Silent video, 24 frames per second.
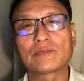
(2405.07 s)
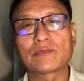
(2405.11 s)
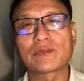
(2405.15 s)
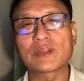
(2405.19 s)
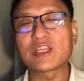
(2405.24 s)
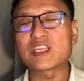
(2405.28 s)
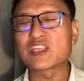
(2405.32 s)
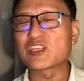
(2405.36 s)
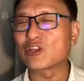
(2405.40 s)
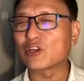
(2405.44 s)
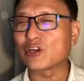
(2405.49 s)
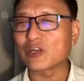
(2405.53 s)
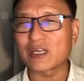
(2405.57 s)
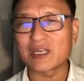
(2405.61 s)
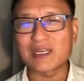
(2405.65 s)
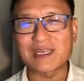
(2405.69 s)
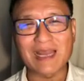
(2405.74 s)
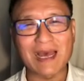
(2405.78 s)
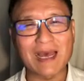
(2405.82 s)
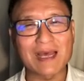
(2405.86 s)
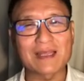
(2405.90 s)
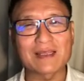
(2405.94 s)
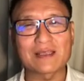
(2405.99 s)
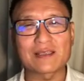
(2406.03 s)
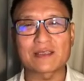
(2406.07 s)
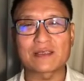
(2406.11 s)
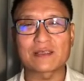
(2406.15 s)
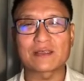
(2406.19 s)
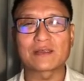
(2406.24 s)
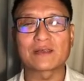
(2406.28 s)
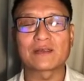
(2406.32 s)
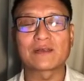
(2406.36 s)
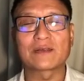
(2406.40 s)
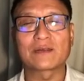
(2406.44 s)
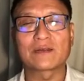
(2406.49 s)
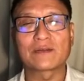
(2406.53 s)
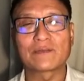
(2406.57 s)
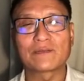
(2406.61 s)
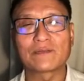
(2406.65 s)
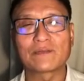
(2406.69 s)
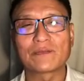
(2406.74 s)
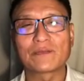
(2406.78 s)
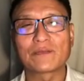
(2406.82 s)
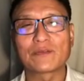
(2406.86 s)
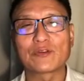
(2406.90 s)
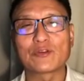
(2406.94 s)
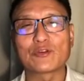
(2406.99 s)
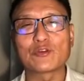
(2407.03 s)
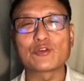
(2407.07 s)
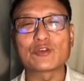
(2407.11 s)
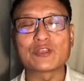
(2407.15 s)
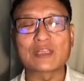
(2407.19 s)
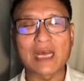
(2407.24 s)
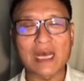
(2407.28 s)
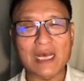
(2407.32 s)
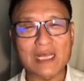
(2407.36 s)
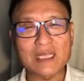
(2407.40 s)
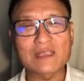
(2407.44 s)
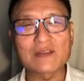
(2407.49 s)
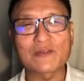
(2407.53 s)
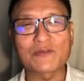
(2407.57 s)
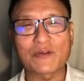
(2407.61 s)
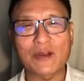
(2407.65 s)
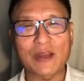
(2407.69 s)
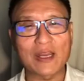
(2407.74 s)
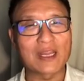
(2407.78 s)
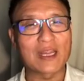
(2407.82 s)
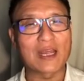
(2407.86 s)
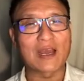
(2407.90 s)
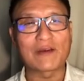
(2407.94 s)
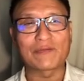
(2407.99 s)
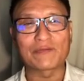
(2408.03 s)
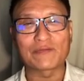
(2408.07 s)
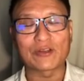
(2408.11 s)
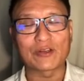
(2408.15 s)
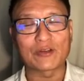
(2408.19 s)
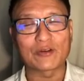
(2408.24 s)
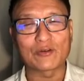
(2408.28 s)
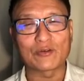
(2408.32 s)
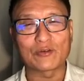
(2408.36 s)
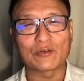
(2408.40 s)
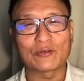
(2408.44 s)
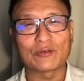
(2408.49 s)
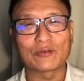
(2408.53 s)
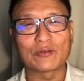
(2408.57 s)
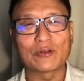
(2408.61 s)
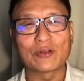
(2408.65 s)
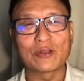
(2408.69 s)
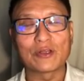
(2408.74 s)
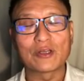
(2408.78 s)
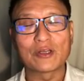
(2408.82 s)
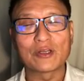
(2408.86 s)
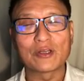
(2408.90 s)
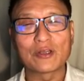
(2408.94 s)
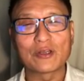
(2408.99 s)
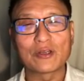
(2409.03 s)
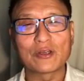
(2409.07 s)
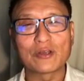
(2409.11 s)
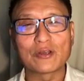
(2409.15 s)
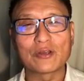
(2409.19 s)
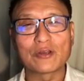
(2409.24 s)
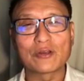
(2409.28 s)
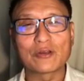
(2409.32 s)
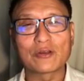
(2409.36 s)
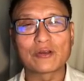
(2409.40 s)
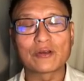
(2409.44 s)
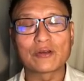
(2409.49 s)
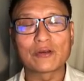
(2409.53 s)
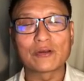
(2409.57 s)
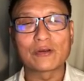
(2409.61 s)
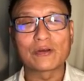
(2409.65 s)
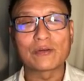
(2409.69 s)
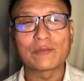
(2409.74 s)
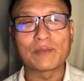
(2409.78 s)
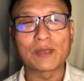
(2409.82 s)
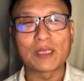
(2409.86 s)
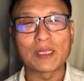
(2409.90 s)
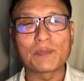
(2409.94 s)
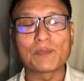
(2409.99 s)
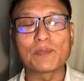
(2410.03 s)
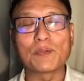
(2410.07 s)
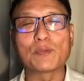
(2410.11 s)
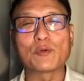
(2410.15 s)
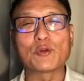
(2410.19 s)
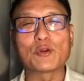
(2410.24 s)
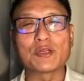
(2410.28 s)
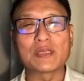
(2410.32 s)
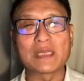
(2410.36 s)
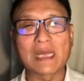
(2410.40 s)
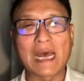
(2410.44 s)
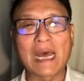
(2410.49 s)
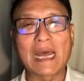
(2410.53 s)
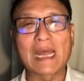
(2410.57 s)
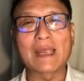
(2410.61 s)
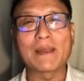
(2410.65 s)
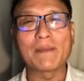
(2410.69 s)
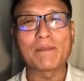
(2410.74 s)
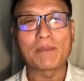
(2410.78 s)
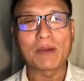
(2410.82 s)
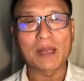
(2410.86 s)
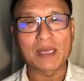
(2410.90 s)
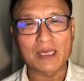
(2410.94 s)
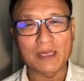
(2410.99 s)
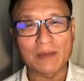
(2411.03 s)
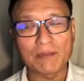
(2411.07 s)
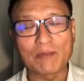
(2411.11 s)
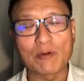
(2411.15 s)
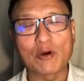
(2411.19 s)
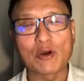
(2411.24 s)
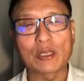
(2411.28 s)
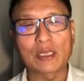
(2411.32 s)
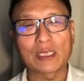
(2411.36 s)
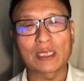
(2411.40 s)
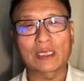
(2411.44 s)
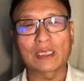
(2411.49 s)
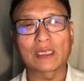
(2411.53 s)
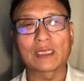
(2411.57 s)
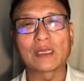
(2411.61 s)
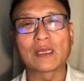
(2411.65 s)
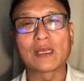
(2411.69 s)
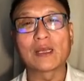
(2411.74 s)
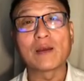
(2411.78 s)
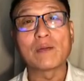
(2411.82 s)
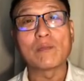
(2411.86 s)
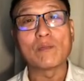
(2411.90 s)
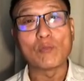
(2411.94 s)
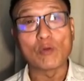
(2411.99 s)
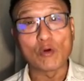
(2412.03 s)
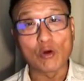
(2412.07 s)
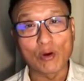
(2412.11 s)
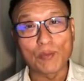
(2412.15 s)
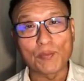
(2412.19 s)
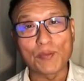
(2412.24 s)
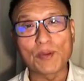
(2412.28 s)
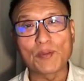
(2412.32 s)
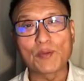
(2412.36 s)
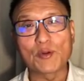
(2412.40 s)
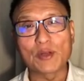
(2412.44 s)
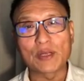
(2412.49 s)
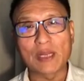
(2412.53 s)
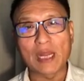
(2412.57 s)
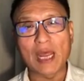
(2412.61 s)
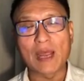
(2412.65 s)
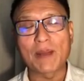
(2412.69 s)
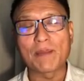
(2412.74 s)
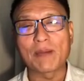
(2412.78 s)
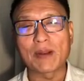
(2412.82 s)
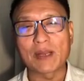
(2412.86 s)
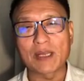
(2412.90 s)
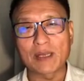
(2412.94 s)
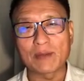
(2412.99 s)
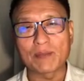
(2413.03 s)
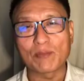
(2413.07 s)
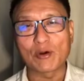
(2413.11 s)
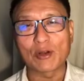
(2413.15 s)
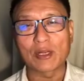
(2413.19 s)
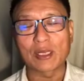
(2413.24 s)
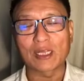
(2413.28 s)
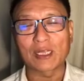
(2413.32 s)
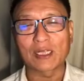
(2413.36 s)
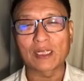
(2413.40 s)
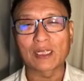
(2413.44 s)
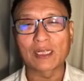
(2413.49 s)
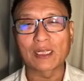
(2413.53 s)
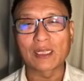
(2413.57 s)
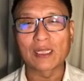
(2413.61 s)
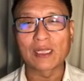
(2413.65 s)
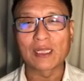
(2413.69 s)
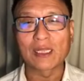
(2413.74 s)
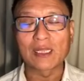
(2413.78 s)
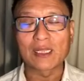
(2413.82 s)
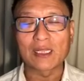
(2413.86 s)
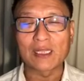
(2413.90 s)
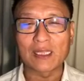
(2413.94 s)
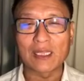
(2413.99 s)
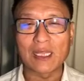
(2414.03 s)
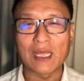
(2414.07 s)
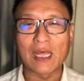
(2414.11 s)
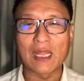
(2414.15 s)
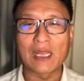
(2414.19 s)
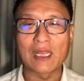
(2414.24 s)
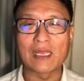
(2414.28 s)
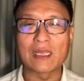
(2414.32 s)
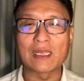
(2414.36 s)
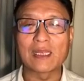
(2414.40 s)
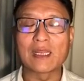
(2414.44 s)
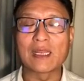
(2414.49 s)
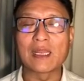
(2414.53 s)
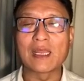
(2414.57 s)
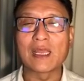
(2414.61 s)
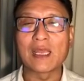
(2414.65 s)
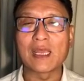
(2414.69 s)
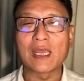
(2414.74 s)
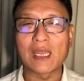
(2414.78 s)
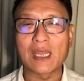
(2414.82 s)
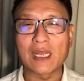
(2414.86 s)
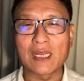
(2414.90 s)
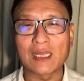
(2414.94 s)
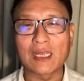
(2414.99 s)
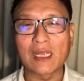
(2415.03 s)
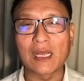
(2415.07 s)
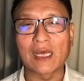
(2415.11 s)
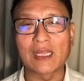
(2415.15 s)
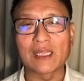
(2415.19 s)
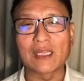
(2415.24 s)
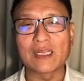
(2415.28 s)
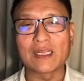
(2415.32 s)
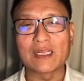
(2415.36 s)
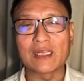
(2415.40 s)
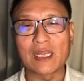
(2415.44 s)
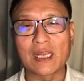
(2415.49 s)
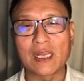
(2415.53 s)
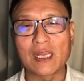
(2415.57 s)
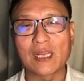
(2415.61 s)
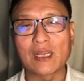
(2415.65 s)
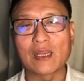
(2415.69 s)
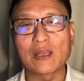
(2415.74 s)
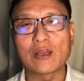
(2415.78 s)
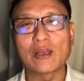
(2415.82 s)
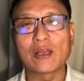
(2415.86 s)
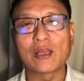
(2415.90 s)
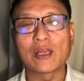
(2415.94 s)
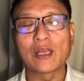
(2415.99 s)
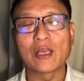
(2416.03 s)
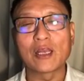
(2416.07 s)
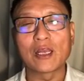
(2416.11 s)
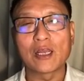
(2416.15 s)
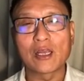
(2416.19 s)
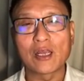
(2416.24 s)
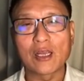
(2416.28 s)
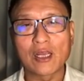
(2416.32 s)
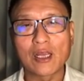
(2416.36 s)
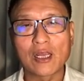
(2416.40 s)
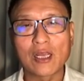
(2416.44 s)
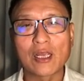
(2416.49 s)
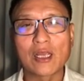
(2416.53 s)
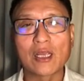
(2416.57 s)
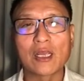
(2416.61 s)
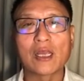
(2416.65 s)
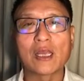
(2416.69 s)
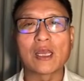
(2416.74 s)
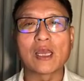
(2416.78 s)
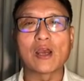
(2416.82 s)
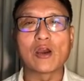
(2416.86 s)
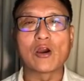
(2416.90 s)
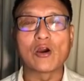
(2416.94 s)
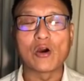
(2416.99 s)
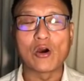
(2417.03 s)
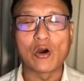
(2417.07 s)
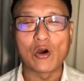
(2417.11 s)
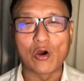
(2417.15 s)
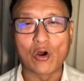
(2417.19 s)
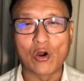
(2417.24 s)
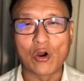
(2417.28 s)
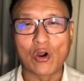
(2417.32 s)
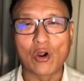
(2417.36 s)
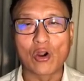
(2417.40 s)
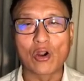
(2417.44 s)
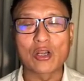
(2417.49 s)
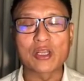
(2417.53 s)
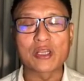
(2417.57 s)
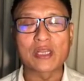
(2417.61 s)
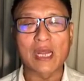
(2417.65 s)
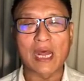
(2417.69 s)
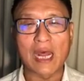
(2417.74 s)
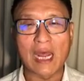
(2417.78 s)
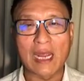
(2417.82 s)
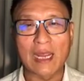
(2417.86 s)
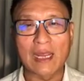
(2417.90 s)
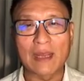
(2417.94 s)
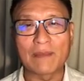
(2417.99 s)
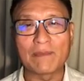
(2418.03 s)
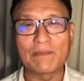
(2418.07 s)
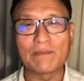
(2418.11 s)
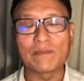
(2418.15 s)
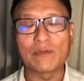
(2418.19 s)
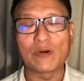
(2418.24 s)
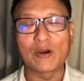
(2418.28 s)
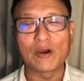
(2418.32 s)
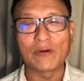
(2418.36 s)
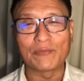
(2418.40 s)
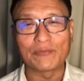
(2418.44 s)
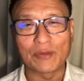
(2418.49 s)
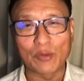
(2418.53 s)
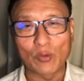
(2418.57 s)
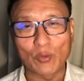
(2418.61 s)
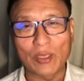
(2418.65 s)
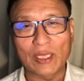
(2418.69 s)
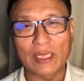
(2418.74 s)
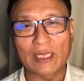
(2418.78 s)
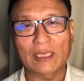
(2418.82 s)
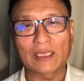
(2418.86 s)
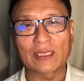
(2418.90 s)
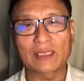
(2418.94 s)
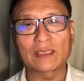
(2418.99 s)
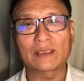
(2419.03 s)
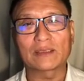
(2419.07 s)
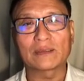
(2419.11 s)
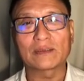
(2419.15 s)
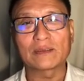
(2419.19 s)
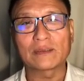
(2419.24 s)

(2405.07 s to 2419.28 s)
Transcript: It's not a dance. You dance Friday afternoon. Many people die Monday morning. More people die Monday morning than any other day or time of the week.